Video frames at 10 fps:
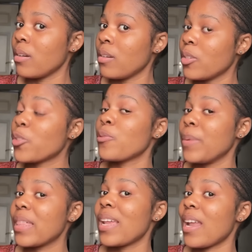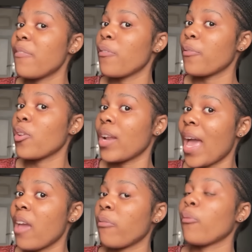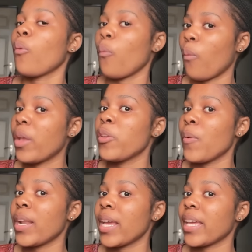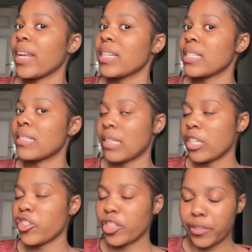should be the love of your life when you want to get a distinction.